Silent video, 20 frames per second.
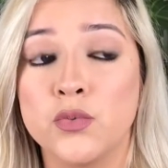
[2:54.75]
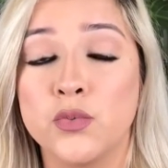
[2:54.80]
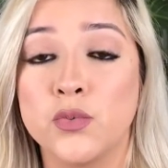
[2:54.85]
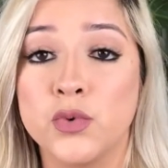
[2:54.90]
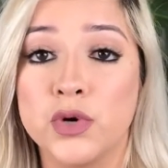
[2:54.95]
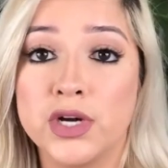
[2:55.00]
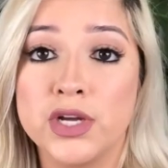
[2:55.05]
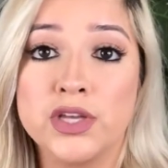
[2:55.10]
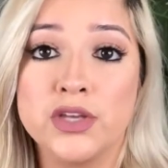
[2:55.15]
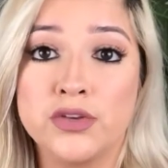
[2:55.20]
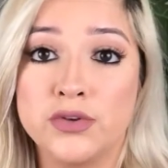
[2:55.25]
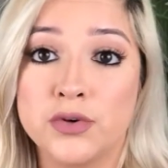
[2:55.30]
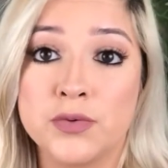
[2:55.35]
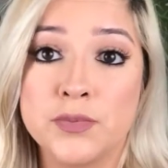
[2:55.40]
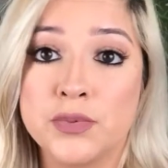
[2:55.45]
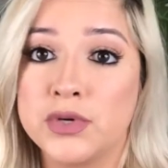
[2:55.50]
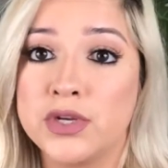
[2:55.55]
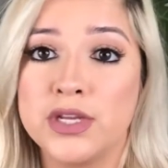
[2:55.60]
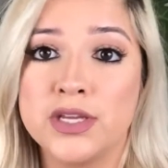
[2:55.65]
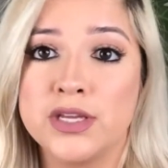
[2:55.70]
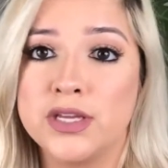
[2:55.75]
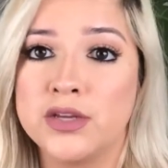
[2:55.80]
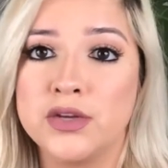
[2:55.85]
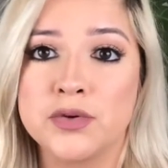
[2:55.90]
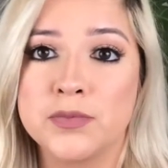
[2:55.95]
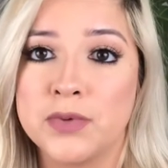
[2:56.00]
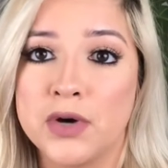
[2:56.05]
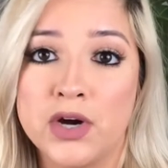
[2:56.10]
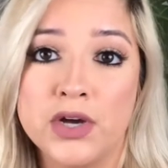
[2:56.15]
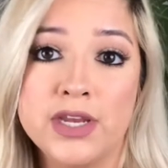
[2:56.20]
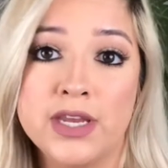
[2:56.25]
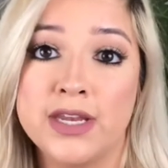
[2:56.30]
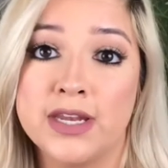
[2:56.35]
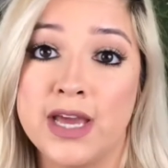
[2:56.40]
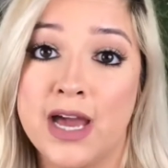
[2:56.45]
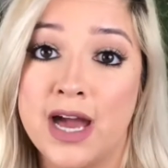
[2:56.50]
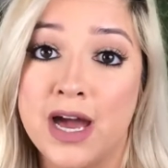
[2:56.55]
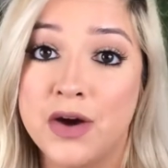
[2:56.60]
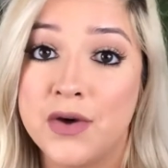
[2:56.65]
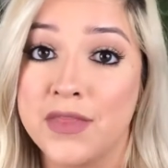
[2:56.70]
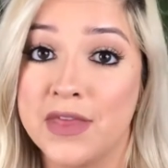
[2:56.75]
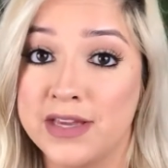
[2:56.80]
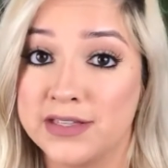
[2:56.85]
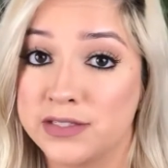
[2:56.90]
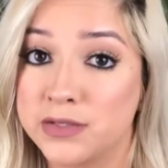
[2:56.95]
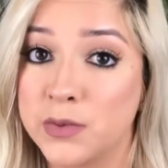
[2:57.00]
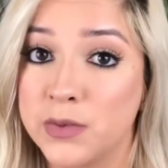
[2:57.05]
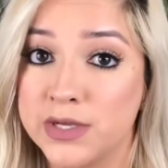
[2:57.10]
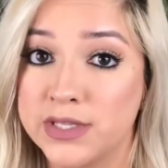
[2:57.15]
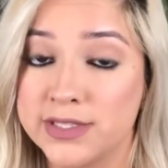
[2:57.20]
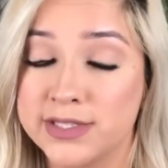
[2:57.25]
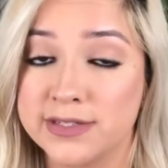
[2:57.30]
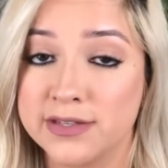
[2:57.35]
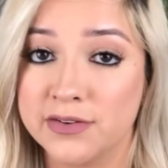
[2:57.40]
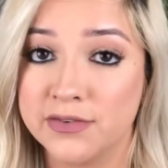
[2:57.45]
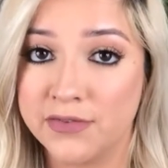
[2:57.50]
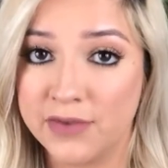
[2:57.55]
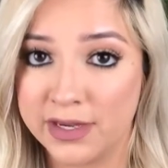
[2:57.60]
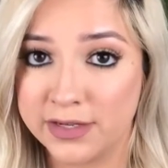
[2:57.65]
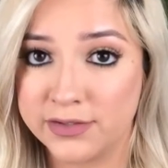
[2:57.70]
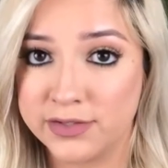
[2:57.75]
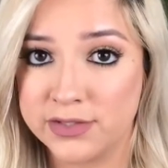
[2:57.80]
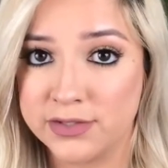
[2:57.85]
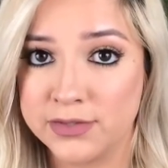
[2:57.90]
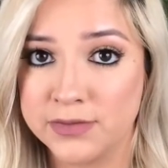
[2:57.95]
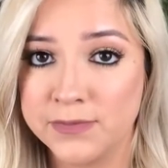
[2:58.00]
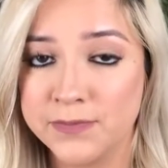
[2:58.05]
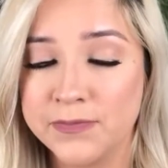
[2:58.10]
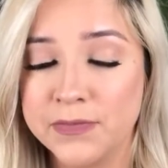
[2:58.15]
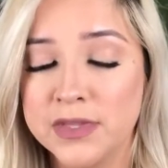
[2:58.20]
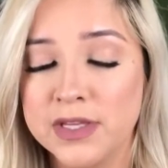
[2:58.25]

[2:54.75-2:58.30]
what you're putting in your body and how that's going to affect you.